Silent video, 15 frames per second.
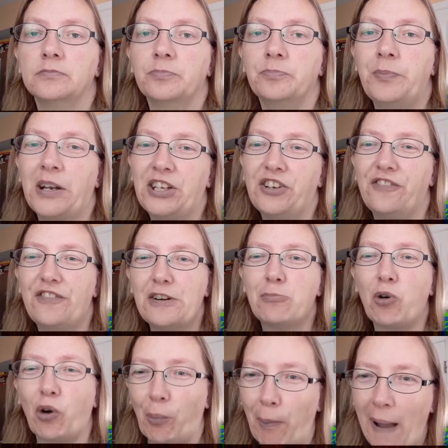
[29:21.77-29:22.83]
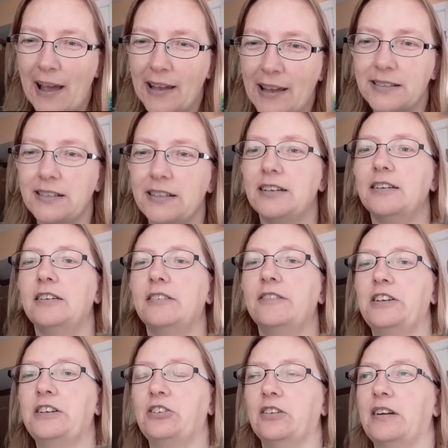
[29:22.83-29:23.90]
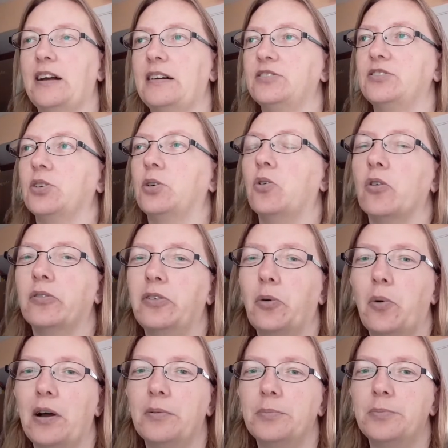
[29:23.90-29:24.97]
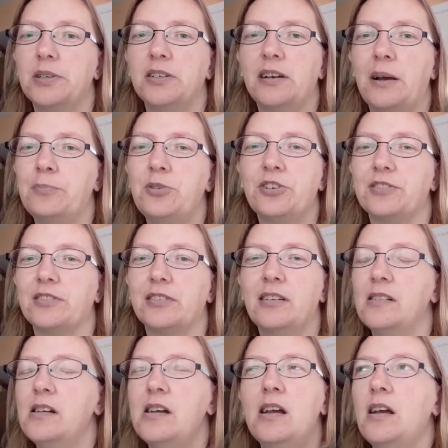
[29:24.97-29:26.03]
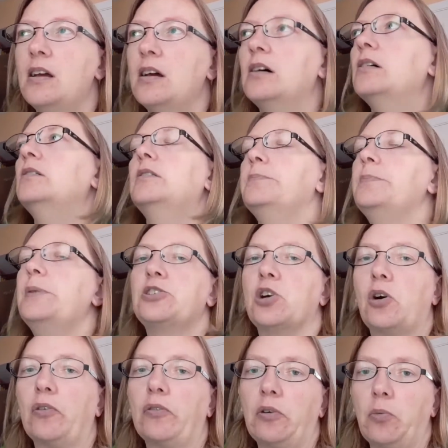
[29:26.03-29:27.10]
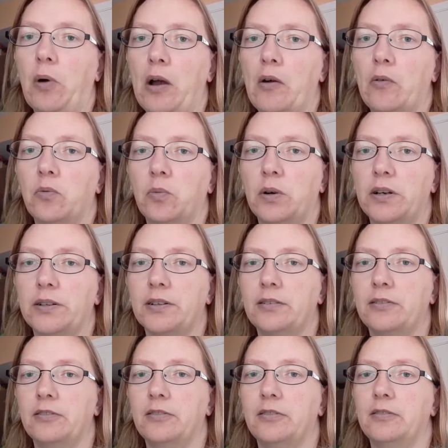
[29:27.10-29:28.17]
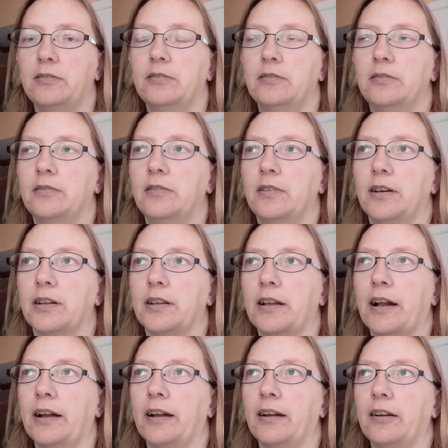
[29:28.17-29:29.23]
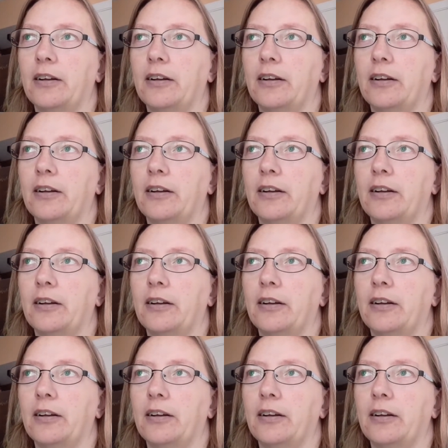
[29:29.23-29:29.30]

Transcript: Makes you feel more positive, and you're not so overwhelmed. I'm just been so overwhelmed with like